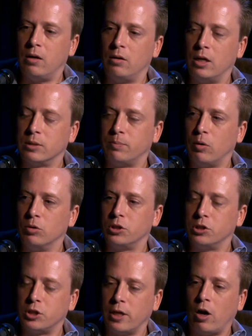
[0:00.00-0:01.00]
as opposed to,
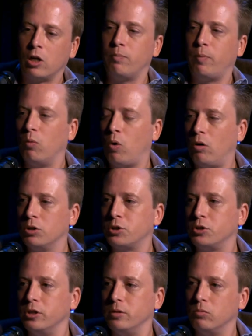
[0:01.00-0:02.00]
say, Occupy Wall
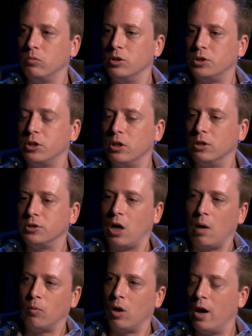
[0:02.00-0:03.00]
Street, which
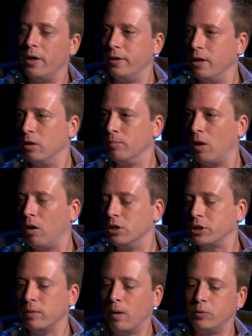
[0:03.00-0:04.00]
Tom Ryan and Aaron Barr
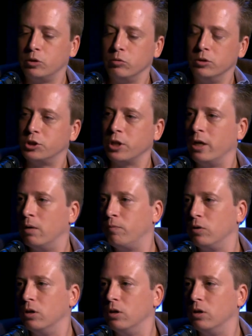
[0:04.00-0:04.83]
came up to and signed up for